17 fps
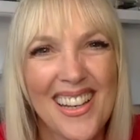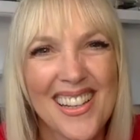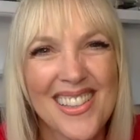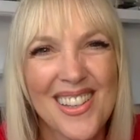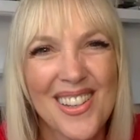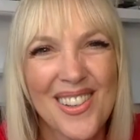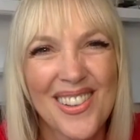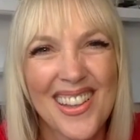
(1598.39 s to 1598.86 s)

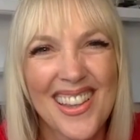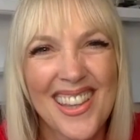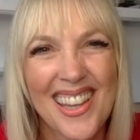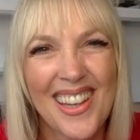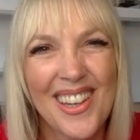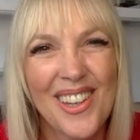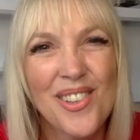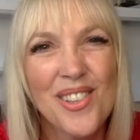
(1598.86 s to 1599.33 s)
So,
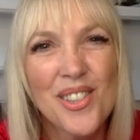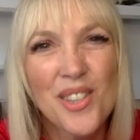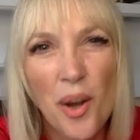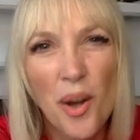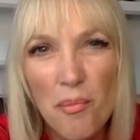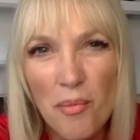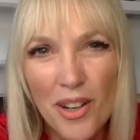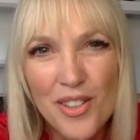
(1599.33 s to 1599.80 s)
thank you
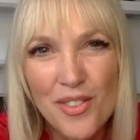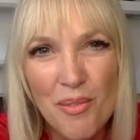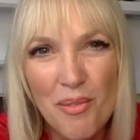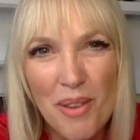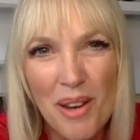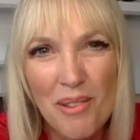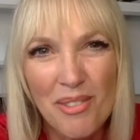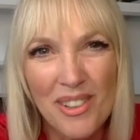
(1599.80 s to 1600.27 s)
so much for
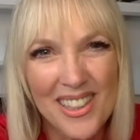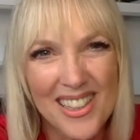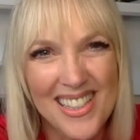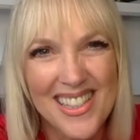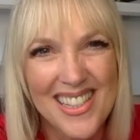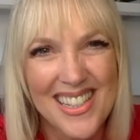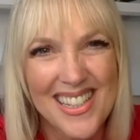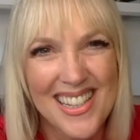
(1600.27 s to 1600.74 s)
being with
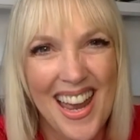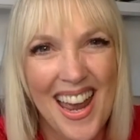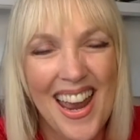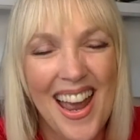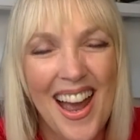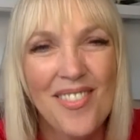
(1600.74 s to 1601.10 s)
us today.